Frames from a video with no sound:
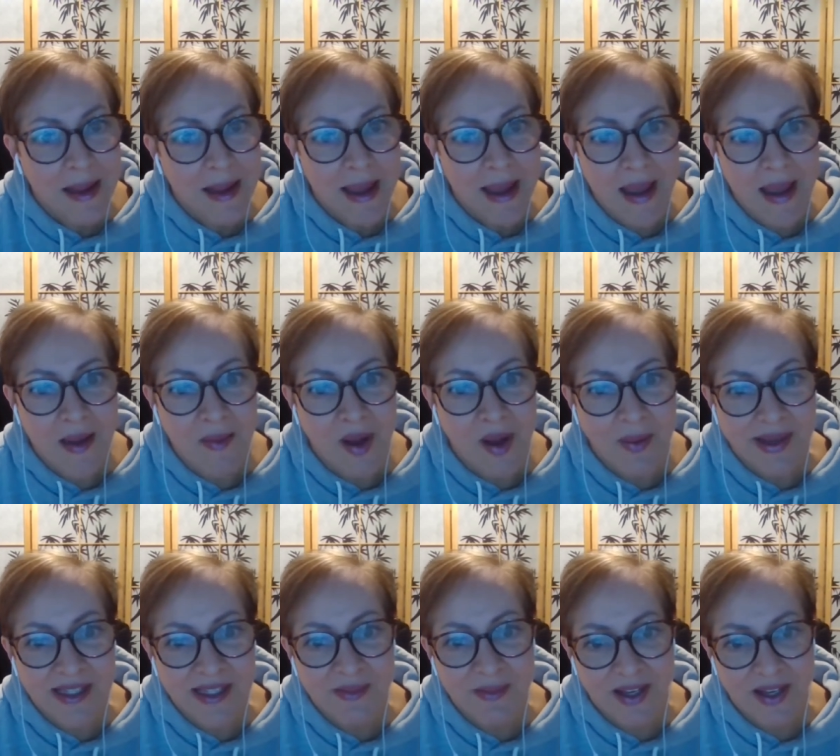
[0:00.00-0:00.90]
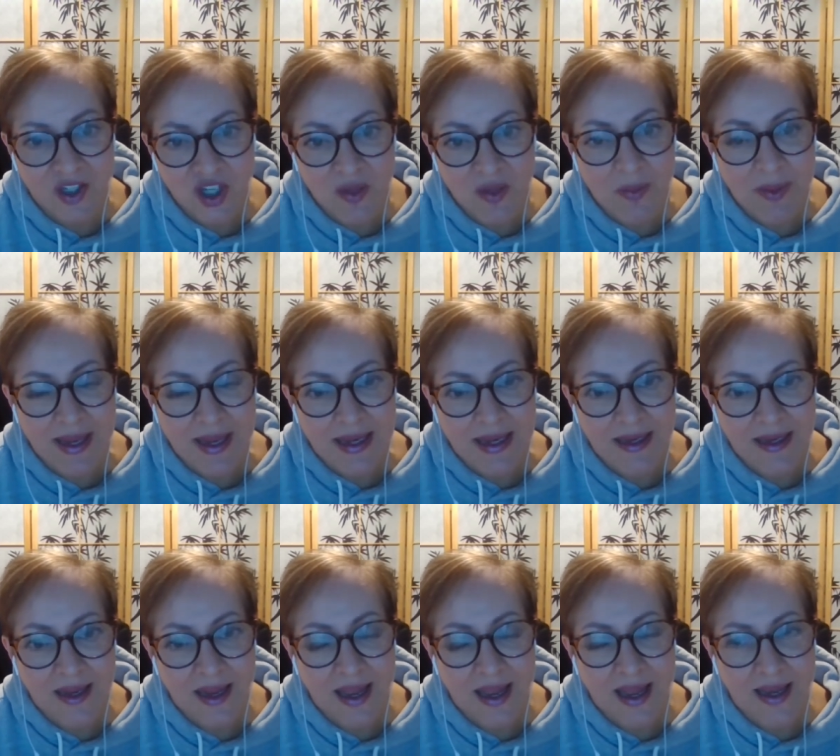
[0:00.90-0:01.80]
I went to my GP
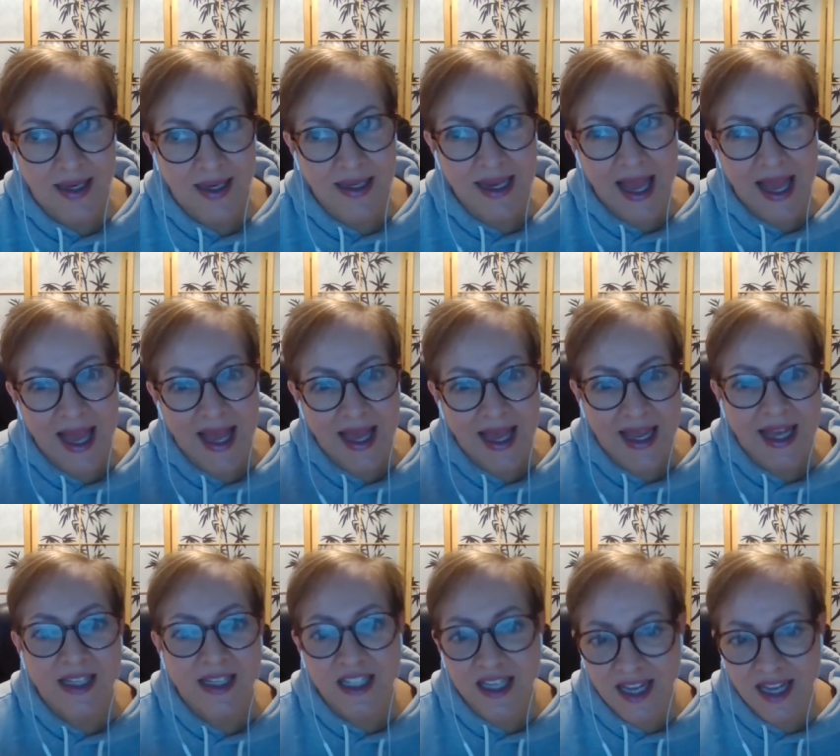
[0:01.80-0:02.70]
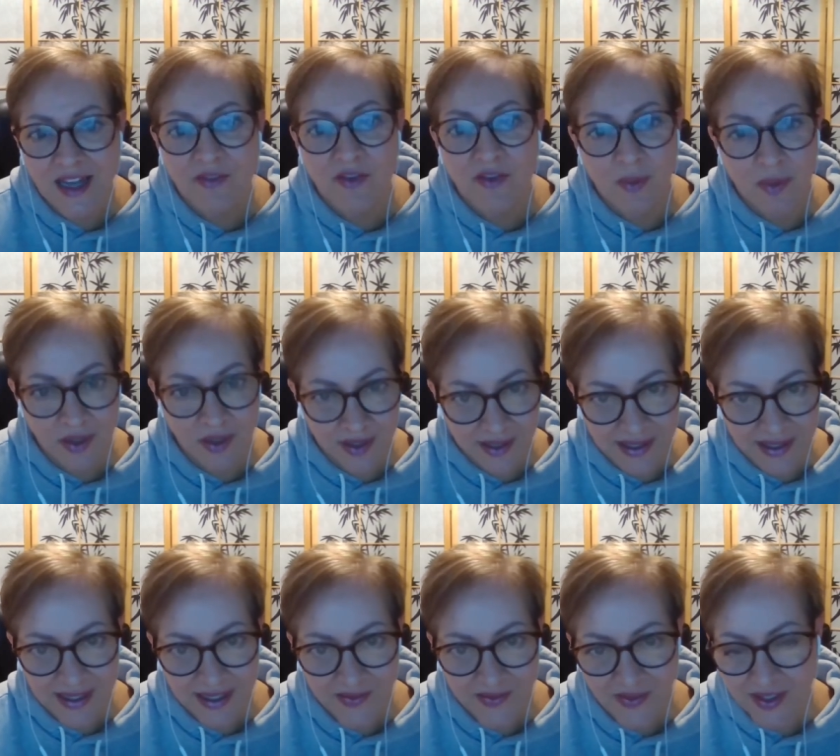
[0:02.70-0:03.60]
and I had to have a blood
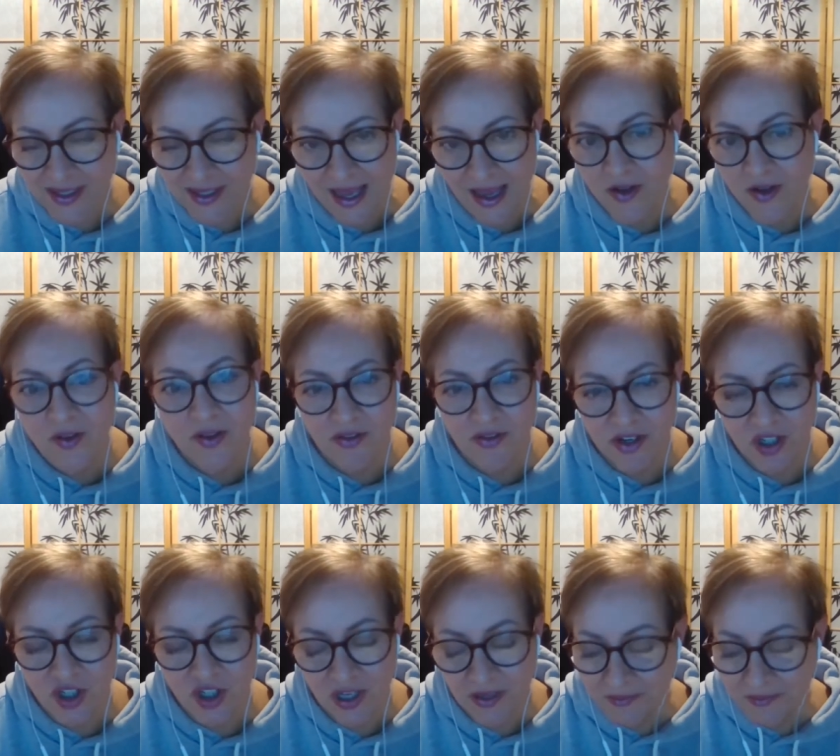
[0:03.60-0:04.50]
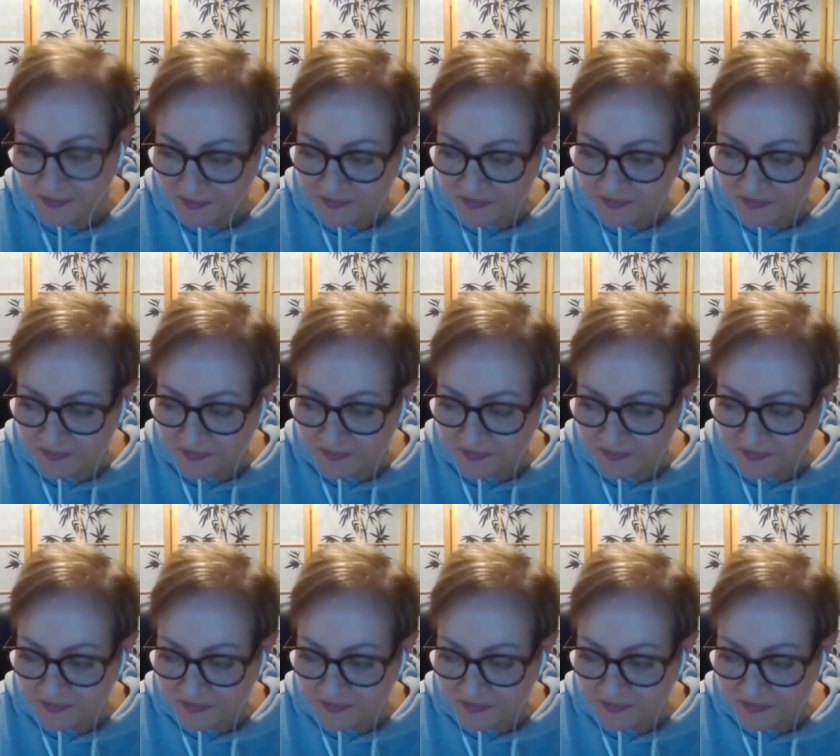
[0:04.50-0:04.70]
test for another issue.